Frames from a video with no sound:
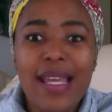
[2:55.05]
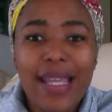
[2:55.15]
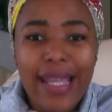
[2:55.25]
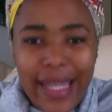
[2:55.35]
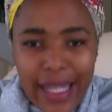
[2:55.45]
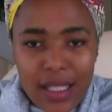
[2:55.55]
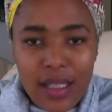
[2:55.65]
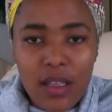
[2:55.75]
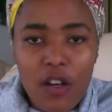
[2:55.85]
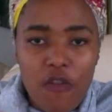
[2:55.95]

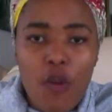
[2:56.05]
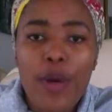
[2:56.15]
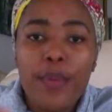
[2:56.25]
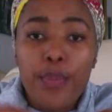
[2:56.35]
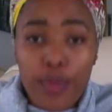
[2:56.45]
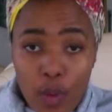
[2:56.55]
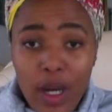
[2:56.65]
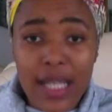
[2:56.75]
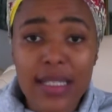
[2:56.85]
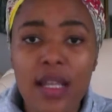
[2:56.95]
heal from what
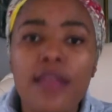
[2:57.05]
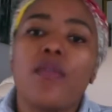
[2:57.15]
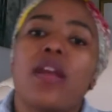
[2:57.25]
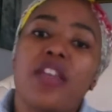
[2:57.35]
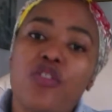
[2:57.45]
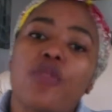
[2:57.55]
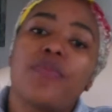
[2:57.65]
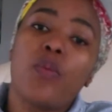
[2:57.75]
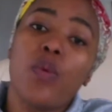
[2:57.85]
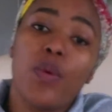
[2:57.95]
broke us in the relationship
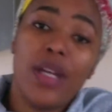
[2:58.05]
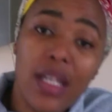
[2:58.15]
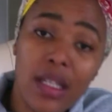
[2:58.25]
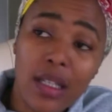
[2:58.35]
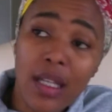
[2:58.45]
that we were in.